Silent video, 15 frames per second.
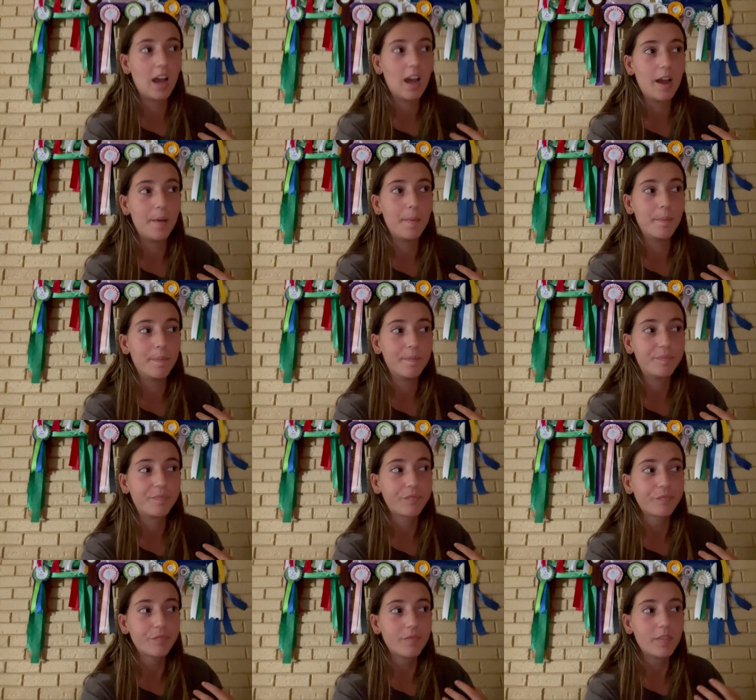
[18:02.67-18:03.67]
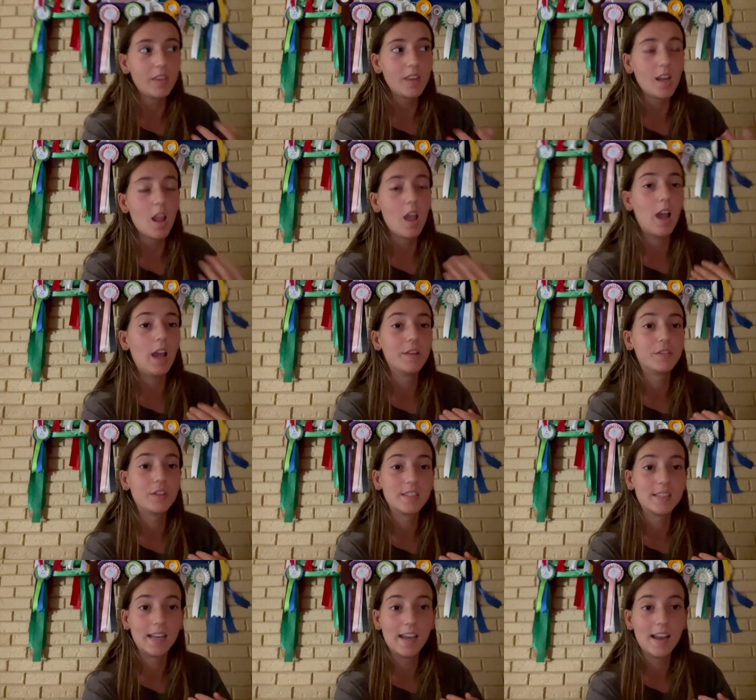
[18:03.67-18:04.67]
um, I've
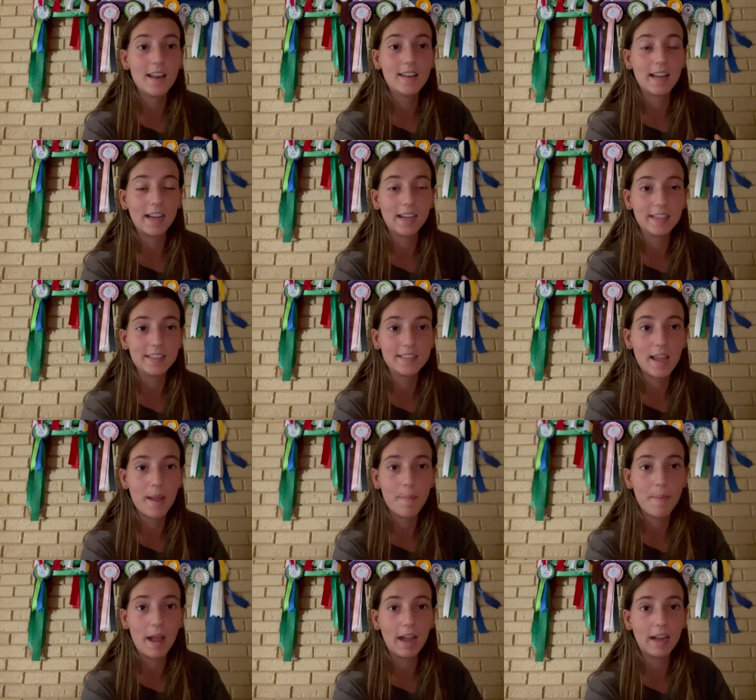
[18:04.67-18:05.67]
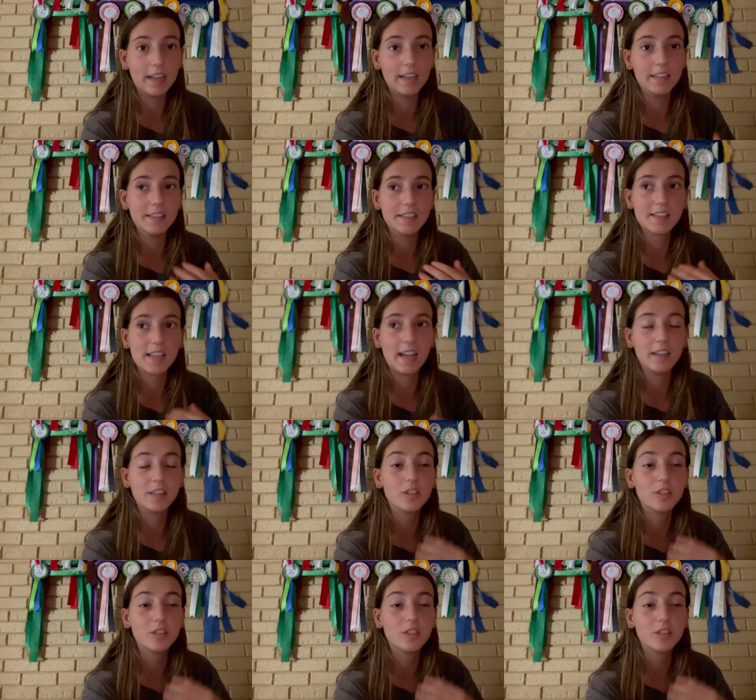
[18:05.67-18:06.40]
just needed to take a step back and say,